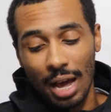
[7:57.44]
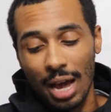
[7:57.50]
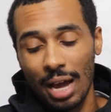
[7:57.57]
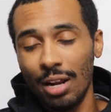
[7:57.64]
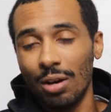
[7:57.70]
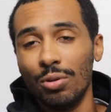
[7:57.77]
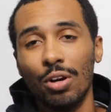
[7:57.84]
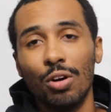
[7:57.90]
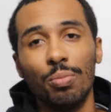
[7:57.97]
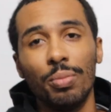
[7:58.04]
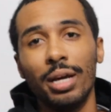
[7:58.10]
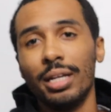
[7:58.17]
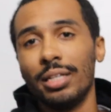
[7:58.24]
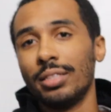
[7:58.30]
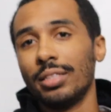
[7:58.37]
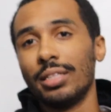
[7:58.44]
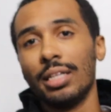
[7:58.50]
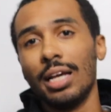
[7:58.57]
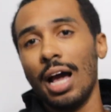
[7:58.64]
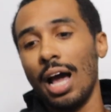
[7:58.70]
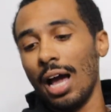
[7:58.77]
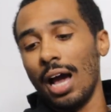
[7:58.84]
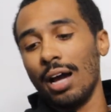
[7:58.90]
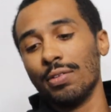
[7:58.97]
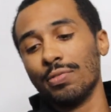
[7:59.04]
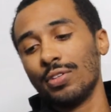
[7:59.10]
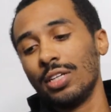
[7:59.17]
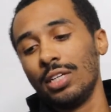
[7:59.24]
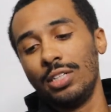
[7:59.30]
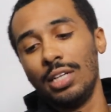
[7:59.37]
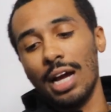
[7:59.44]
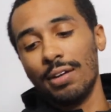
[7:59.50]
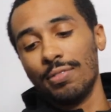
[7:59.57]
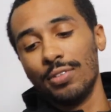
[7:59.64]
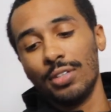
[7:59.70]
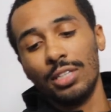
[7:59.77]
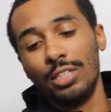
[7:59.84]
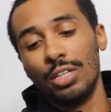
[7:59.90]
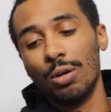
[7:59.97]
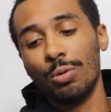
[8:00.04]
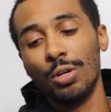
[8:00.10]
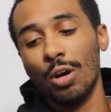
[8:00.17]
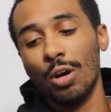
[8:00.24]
I don't know, man. I really don't